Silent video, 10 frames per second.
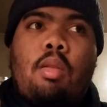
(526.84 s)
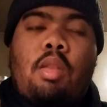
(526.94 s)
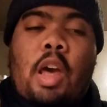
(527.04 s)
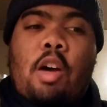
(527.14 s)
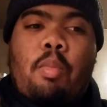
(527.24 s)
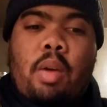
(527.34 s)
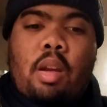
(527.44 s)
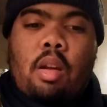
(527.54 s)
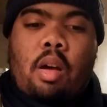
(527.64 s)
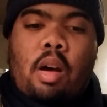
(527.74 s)
now,
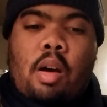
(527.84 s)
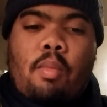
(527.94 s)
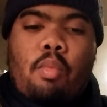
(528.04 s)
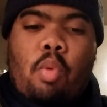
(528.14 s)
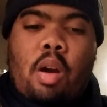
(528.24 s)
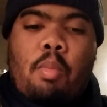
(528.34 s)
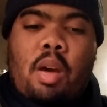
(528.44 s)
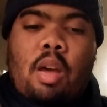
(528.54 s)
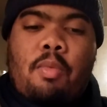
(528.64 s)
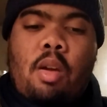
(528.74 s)
but
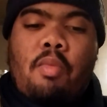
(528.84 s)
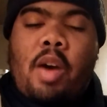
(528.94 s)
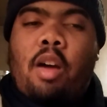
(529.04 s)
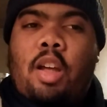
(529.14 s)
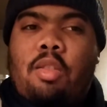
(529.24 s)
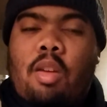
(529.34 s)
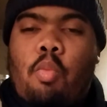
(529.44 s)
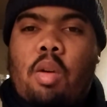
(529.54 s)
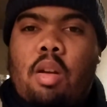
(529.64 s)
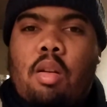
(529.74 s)
but if you invalidate
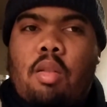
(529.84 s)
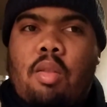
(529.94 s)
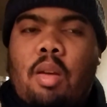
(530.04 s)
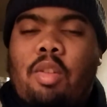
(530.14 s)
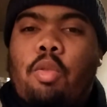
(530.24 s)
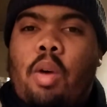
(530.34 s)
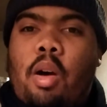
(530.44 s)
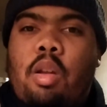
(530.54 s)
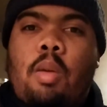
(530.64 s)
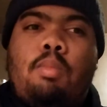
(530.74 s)
someone's
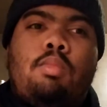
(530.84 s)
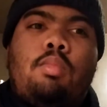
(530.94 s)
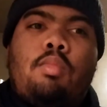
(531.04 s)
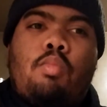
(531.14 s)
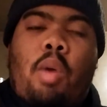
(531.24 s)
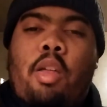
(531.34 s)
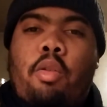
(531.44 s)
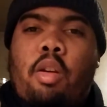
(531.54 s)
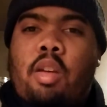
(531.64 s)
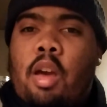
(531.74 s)
sexuality, whether
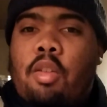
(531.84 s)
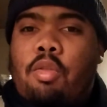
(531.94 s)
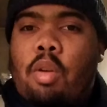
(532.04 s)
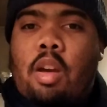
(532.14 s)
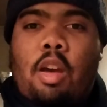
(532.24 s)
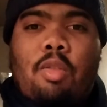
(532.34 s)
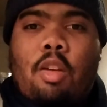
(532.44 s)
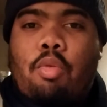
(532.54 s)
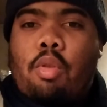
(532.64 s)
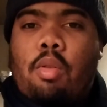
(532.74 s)
they're gay, straight,
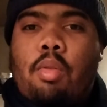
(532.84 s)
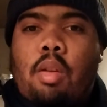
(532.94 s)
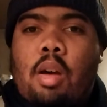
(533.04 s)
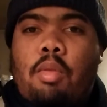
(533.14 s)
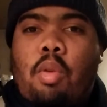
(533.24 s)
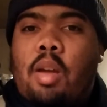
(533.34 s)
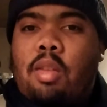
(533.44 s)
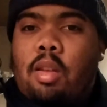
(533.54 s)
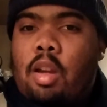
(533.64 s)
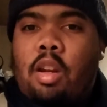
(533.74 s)
asexual,
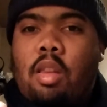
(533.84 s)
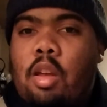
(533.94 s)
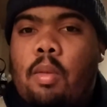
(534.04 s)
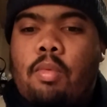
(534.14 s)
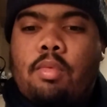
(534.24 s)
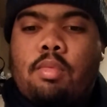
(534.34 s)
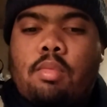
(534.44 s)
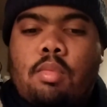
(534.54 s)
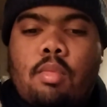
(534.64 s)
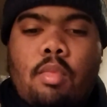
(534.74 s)
trans, anything,
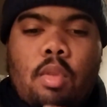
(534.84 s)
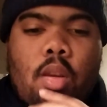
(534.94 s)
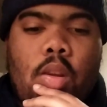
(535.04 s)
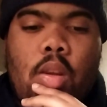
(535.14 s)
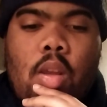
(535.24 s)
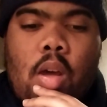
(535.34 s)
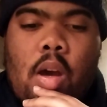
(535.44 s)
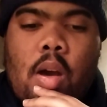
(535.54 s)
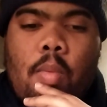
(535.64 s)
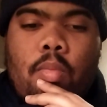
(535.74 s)

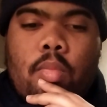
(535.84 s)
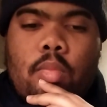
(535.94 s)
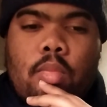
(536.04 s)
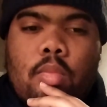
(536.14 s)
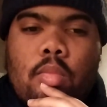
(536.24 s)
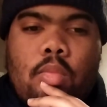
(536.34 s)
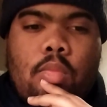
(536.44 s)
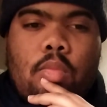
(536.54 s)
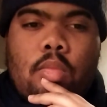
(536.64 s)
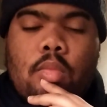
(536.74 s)

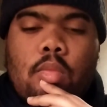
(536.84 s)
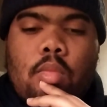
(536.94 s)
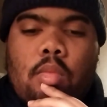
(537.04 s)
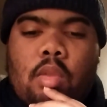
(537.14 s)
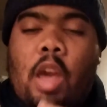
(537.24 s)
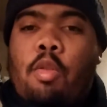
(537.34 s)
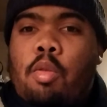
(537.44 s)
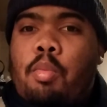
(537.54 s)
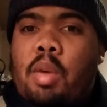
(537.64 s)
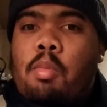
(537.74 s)
they
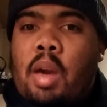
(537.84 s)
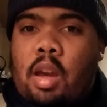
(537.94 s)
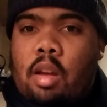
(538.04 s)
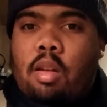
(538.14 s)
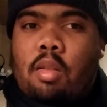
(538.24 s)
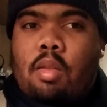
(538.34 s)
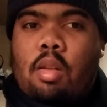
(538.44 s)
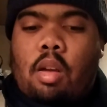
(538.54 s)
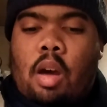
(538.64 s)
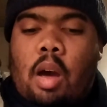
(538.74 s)
will be banned.
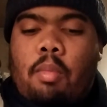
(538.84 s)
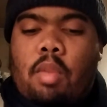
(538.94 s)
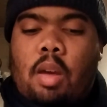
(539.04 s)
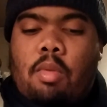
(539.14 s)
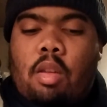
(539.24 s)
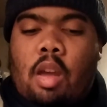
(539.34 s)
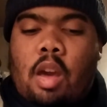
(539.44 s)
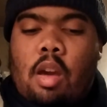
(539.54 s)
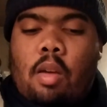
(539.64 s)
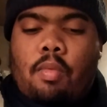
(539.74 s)

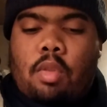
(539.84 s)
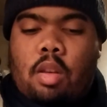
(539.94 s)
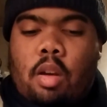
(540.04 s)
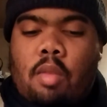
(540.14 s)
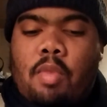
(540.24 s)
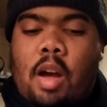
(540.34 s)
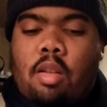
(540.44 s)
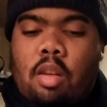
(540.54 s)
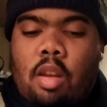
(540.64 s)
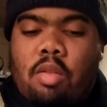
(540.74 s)

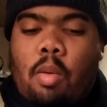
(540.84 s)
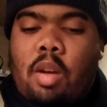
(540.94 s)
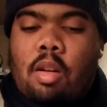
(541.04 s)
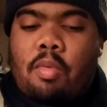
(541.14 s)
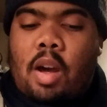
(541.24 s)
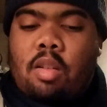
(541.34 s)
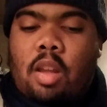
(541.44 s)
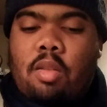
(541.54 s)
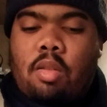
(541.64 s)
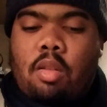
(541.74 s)
If someone
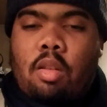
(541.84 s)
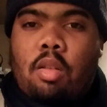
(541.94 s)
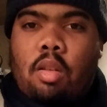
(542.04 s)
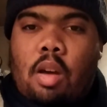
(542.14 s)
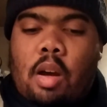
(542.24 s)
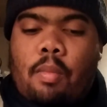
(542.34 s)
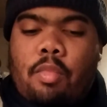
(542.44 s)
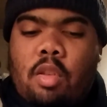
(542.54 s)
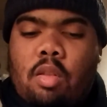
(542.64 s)
invalidates a